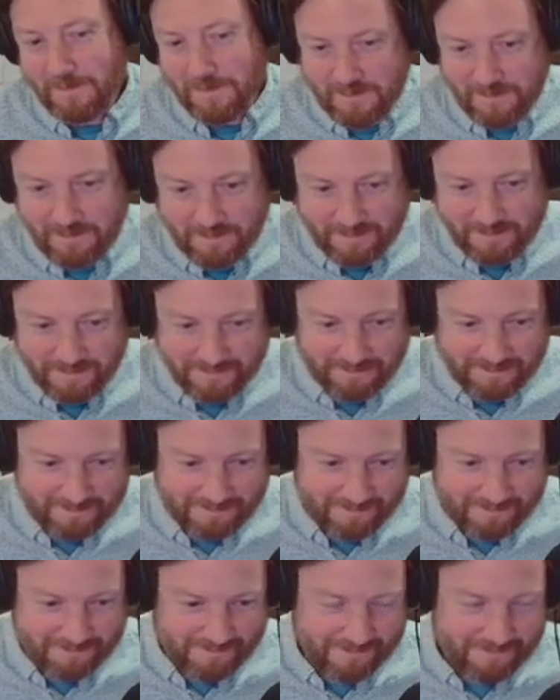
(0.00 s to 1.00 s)

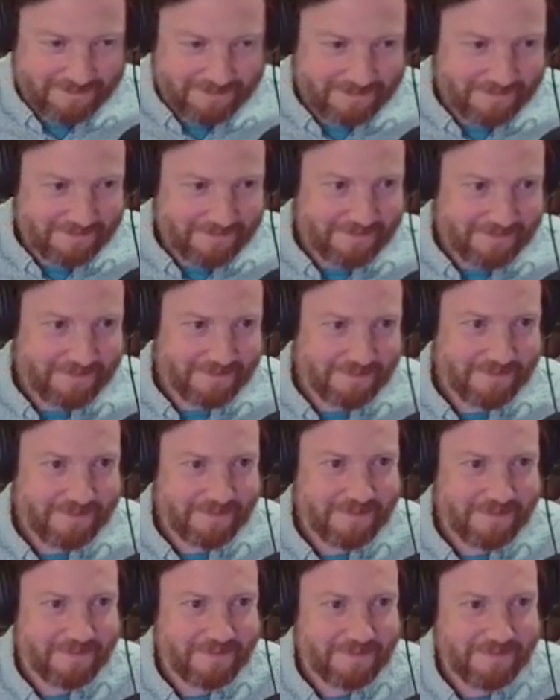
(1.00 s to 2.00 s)

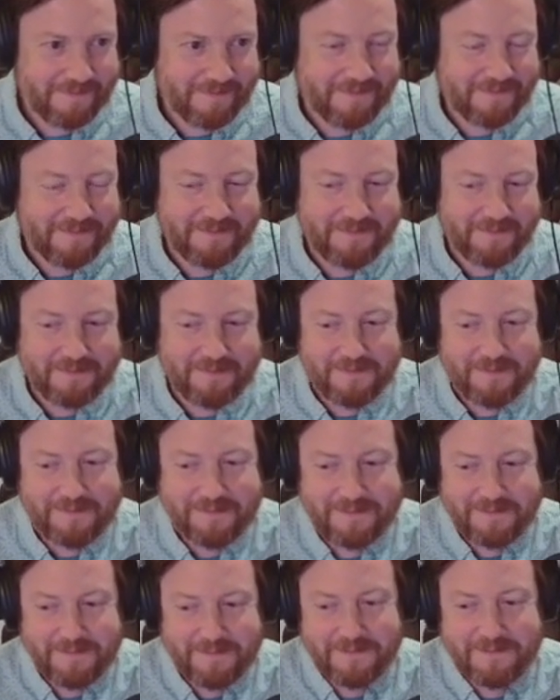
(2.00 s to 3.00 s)

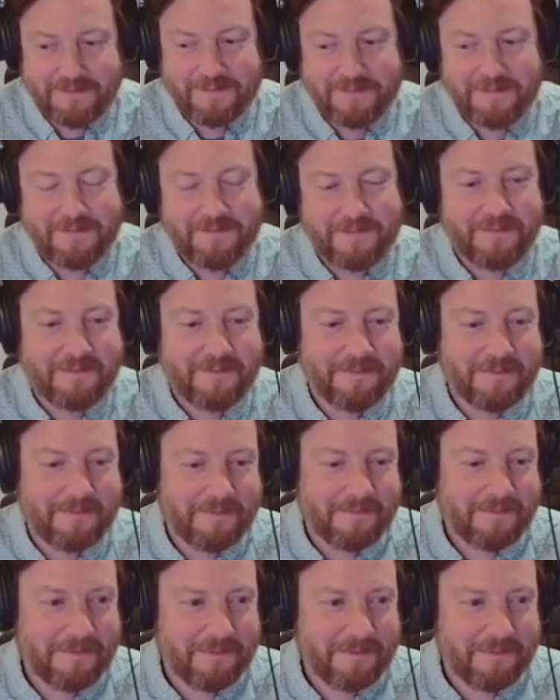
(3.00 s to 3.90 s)
No words are spoken by the person on screen.